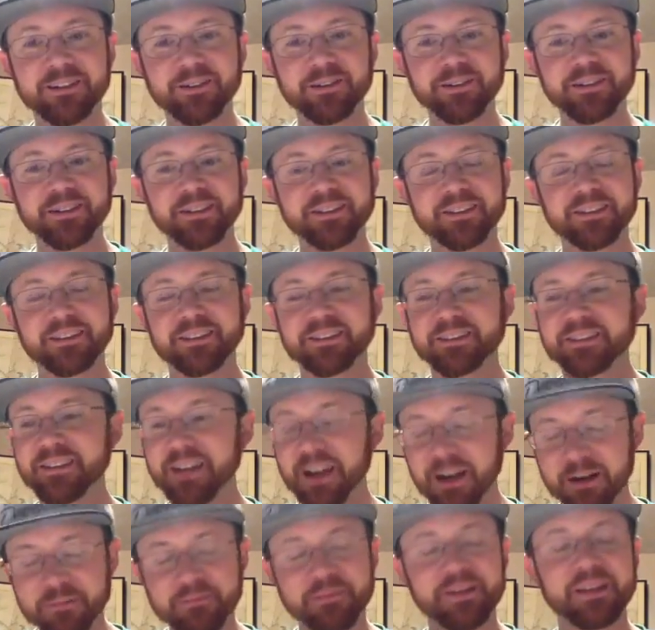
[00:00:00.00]
going to
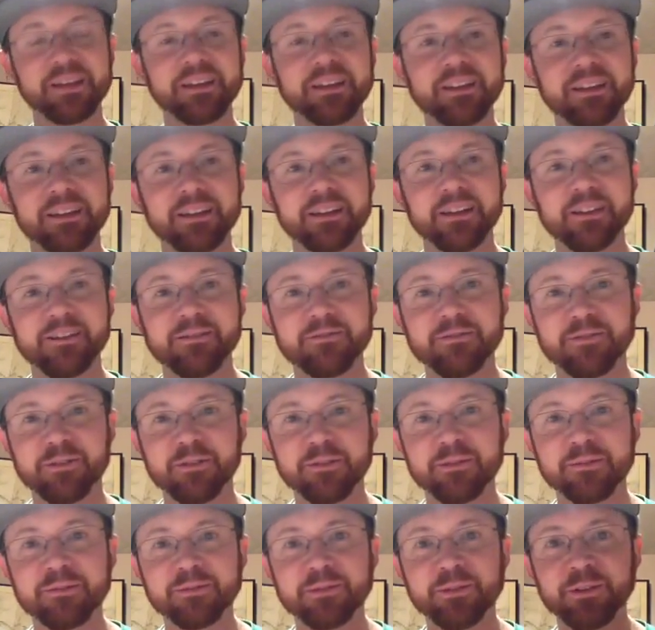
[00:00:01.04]
stop me
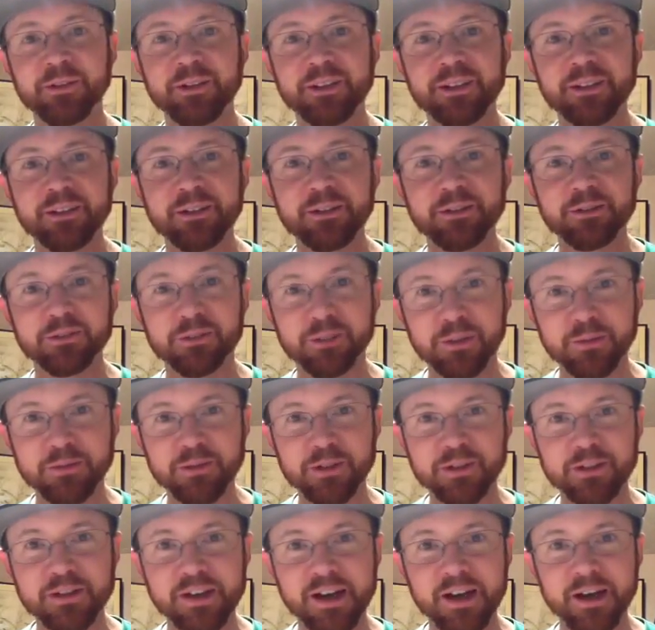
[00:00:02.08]
from doing a little
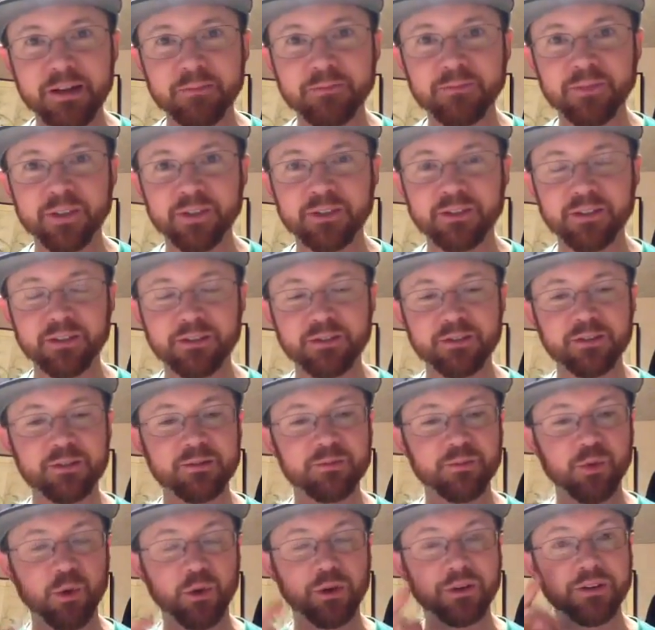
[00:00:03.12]
scripture time because this is
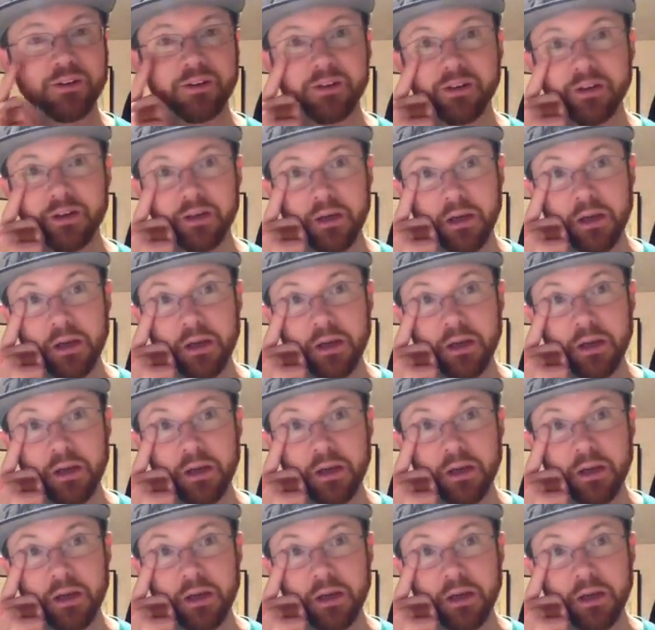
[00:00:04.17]
important.